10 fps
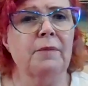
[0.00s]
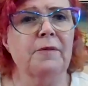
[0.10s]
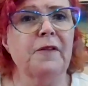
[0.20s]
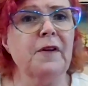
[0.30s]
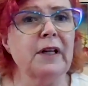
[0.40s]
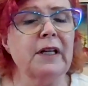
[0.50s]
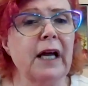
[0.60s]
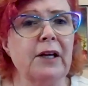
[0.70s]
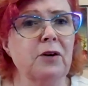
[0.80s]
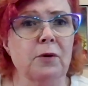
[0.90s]
feeling
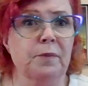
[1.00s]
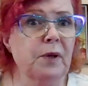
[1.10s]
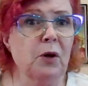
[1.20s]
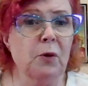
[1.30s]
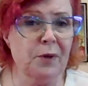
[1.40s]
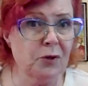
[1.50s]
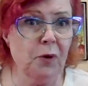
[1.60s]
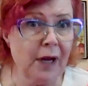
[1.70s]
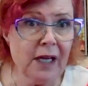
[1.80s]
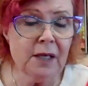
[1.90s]
like you're,
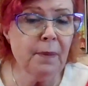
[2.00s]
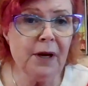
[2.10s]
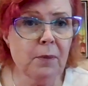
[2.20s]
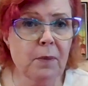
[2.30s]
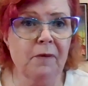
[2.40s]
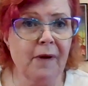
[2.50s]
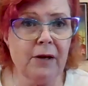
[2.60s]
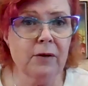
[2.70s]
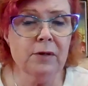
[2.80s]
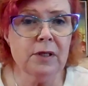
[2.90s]
betrayed by your
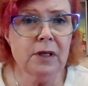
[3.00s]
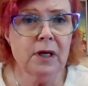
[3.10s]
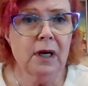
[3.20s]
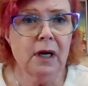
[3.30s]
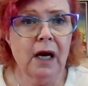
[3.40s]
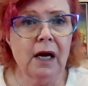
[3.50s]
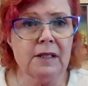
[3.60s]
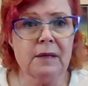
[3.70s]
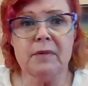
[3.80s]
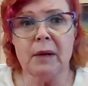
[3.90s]
providers,
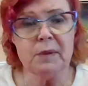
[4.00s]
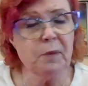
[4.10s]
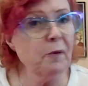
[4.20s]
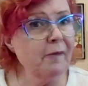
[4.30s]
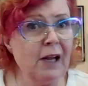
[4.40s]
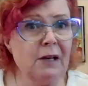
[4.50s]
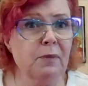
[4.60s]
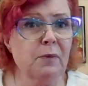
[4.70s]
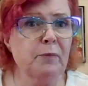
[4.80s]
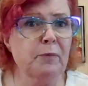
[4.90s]
sometimes
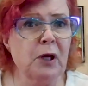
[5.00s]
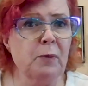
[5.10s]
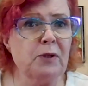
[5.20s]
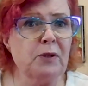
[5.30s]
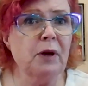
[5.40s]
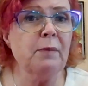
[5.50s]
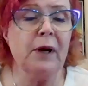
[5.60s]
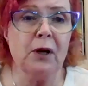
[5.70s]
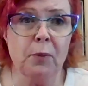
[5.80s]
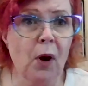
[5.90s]
betrayed by
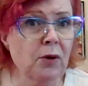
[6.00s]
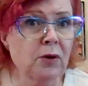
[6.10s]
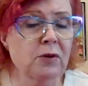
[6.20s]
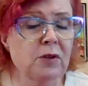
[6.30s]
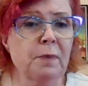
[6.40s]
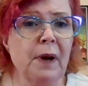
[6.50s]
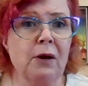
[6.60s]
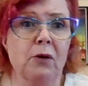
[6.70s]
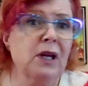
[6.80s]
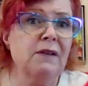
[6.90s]
your partners,
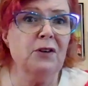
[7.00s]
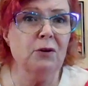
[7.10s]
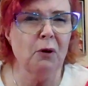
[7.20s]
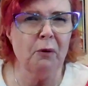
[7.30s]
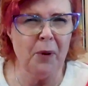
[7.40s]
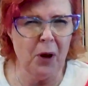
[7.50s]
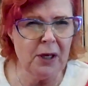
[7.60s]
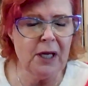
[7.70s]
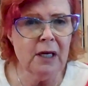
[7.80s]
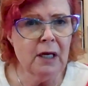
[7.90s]
by even your own
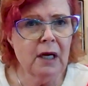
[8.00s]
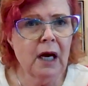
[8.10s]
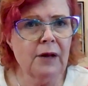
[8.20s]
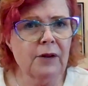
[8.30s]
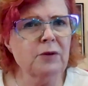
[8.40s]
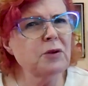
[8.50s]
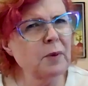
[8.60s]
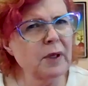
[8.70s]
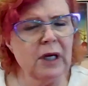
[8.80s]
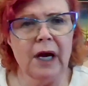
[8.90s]
body. Those are
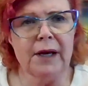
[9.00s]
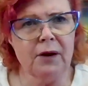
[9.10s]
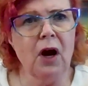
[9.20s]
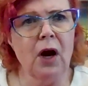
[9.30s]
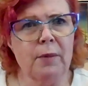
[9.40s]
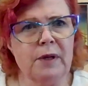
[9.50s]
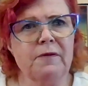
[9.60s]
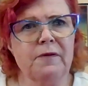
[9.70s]
really kind of common